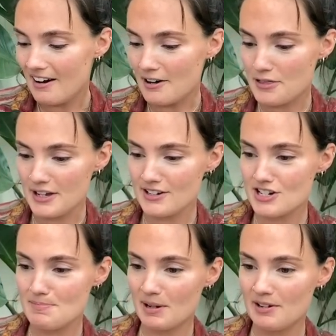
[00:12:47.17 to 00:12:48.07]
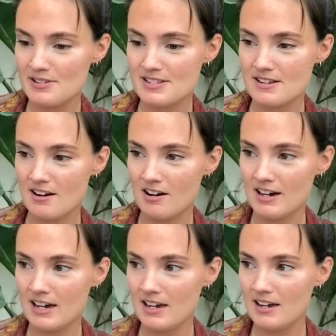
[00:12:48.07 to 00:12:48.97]
I think just because
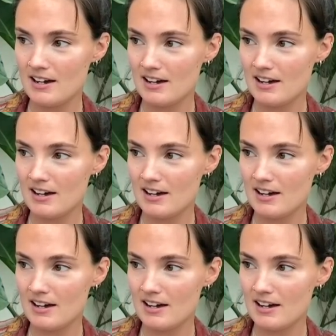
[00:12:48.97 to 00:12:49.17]
I